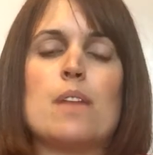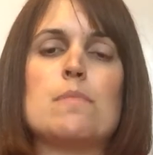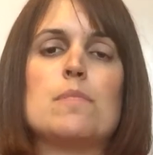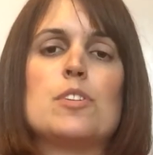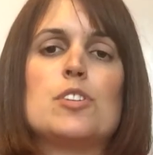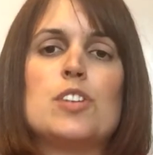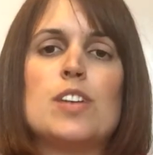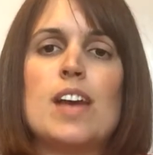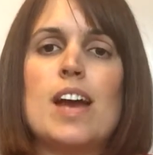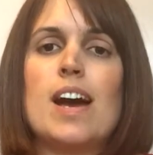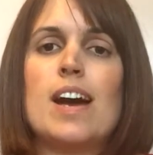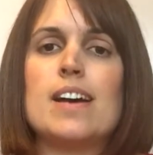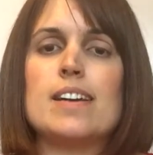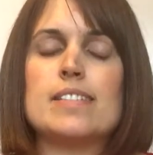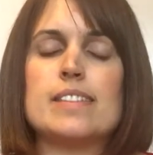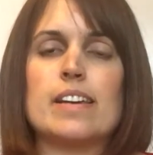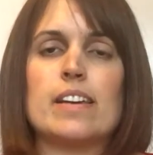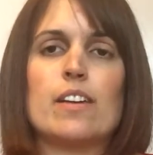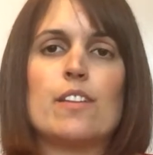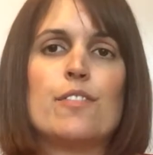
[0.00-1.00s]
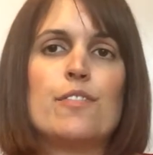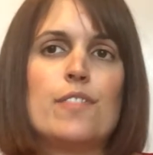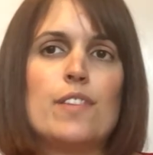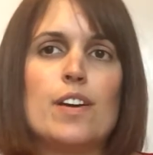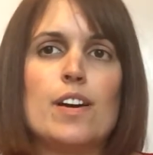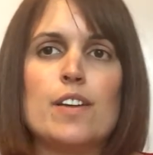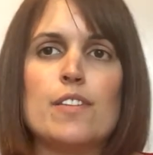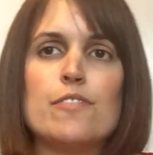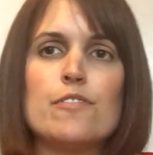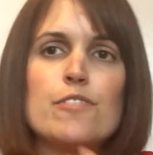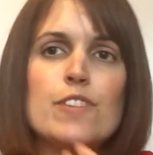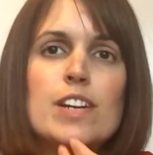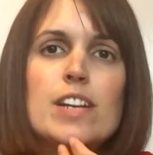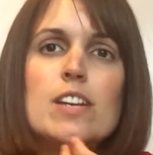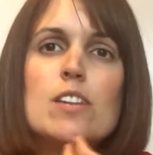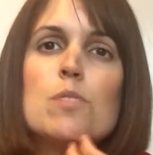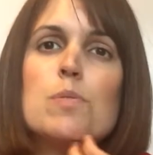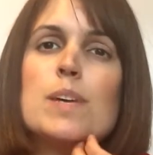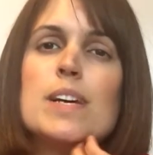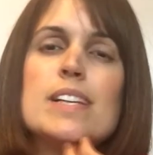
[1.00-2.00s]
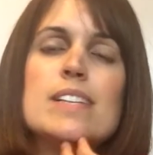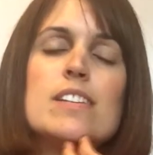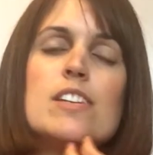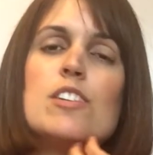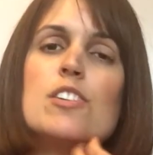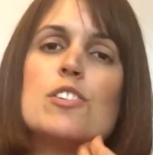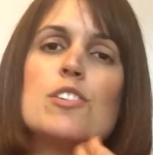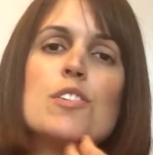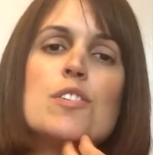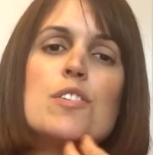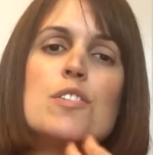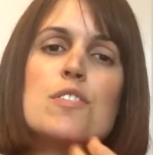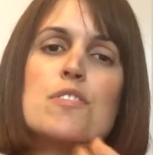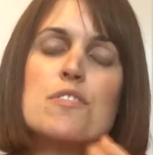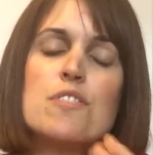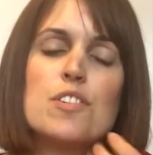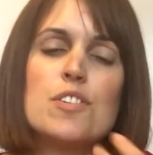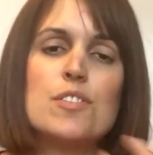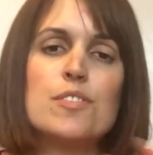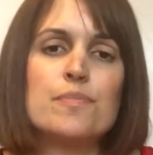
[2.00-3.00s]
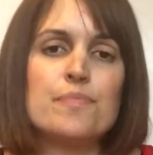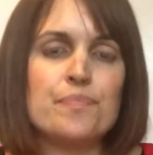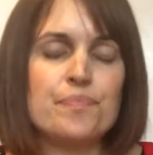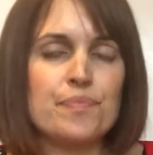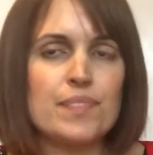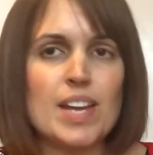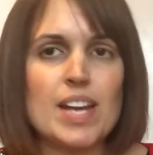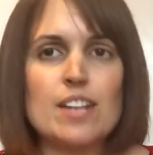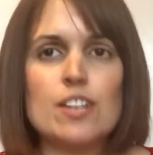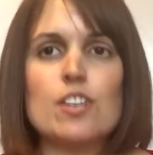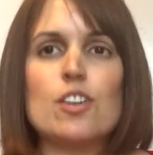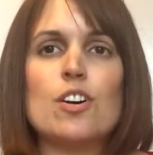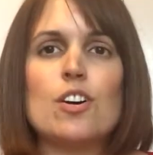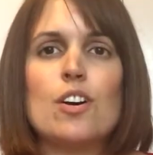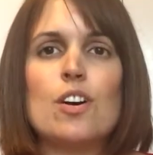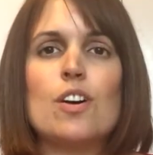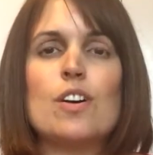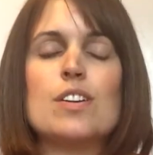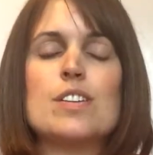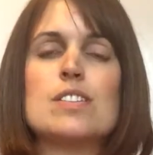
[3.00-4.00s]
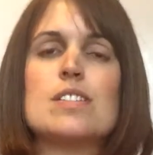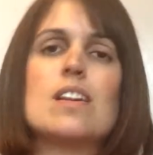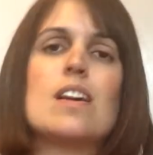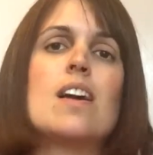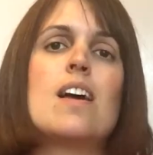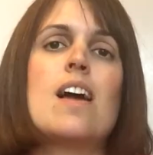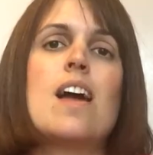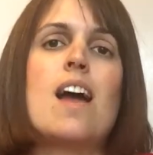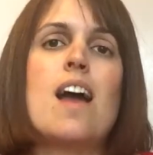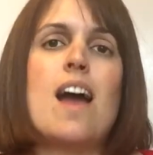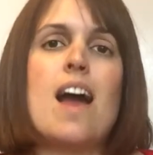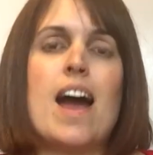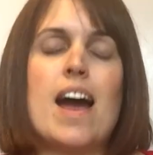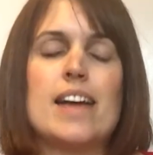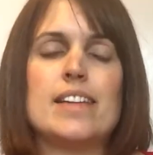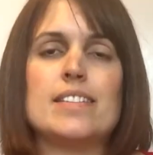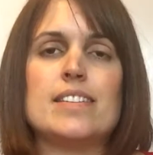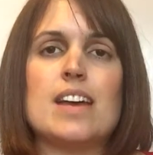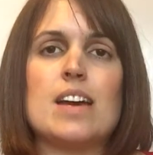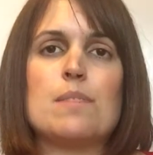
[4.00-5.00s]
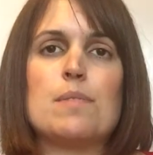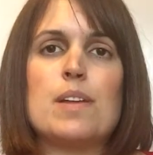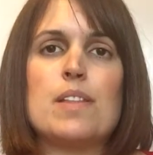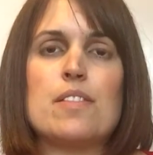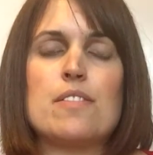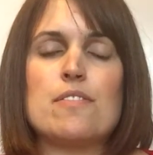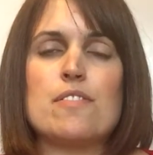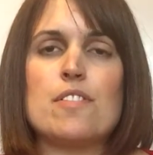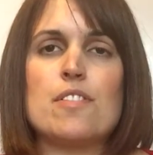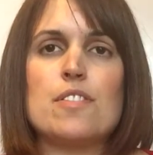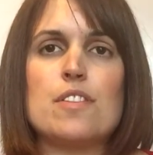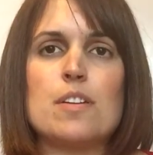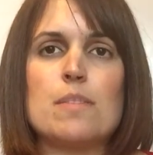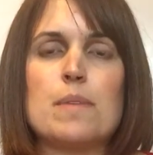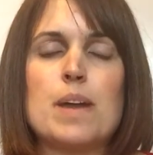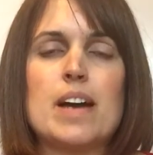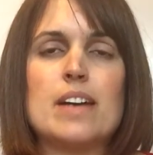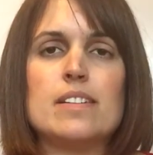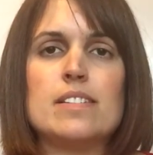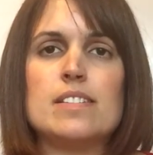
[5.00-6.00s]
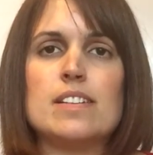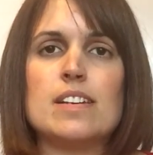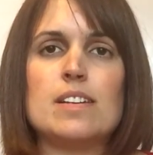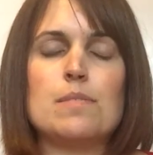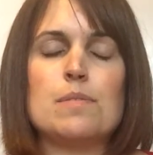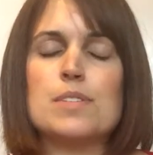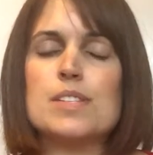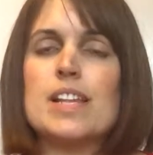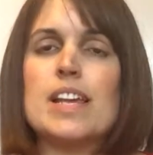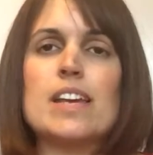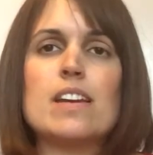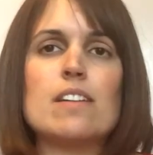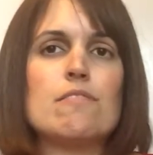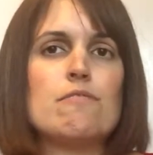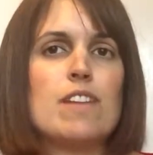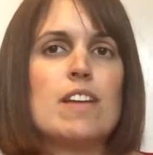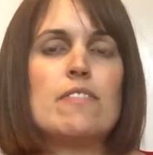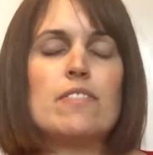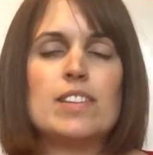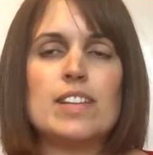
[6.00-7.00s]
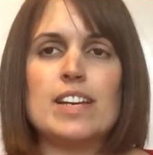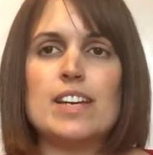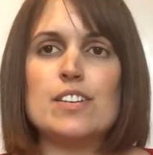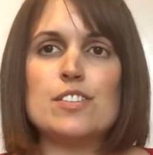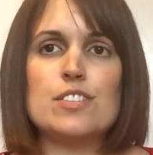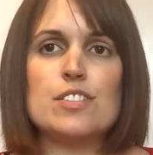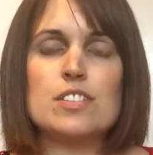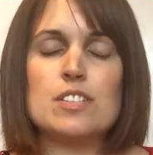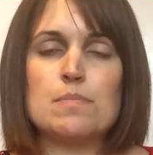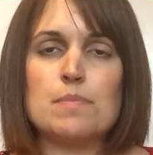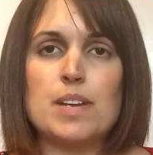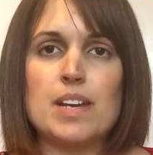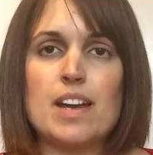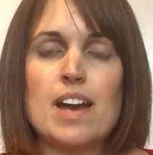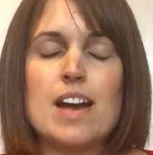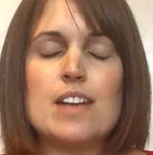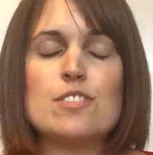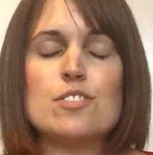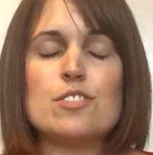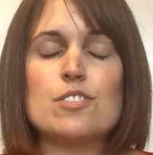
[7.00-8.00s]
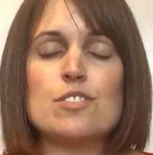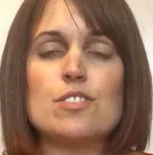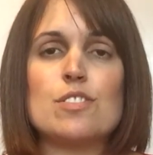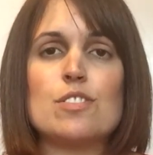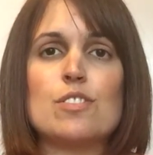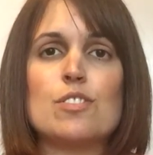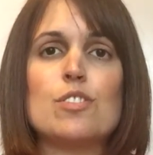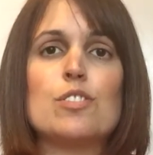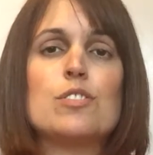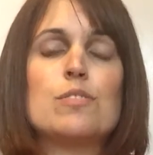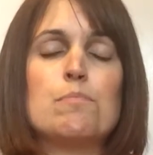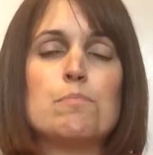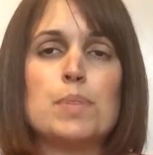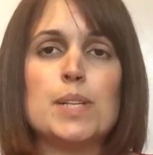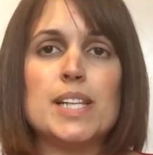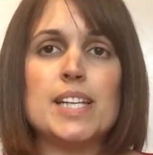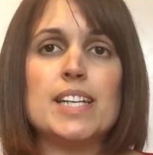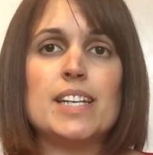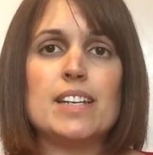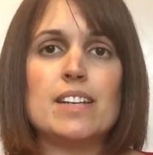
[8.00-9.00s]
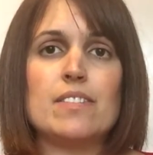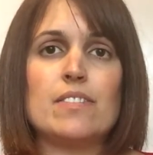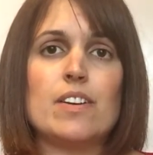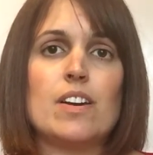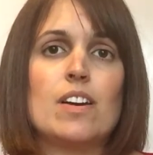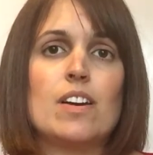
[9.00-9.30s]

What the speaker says: she has like a free quiz that you go through and a course. And I went through them, and it was like a revelation to me. I just couldn't believe